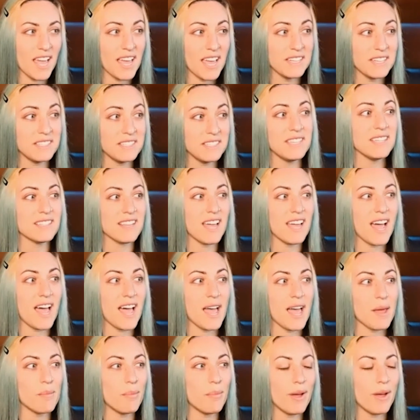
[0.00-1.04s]
I didn't
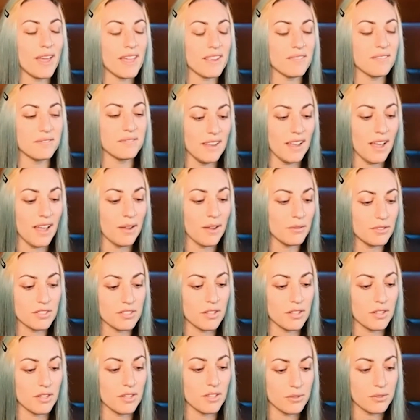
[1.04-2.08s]
die, but I was
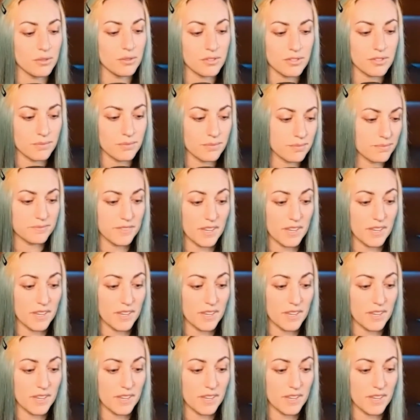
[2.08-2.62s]
close.